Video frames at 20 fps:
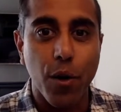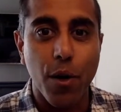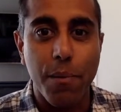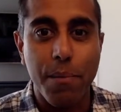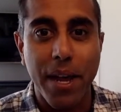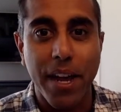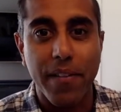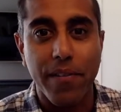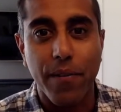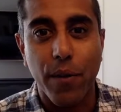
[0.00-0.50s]

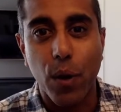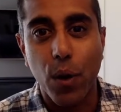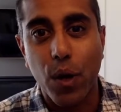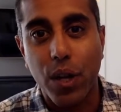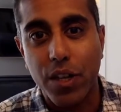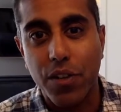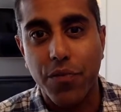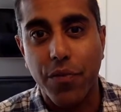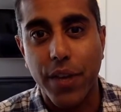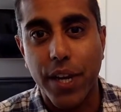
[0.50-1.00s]
format
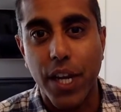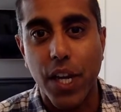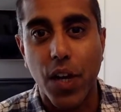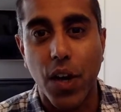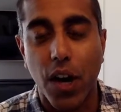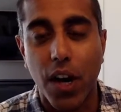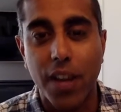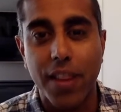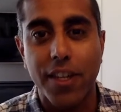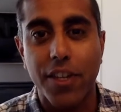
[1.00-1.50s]
focused
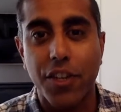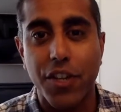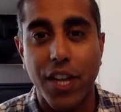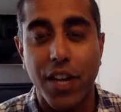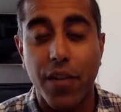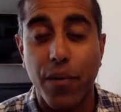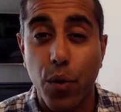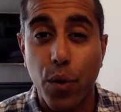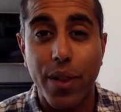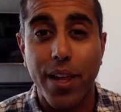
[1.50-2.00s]
video on the
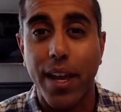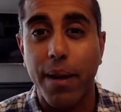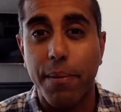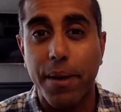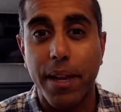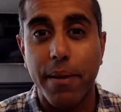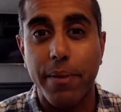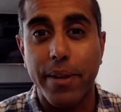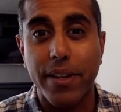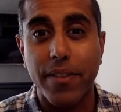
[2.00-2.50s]
channel for the
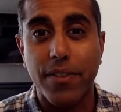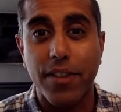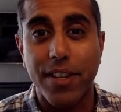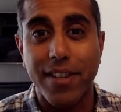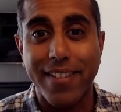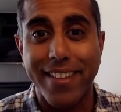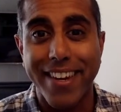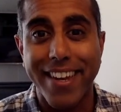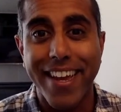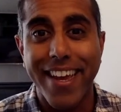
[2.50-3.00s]
upcoming
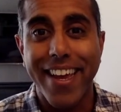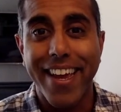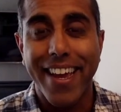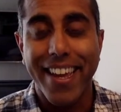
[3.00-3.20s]
season.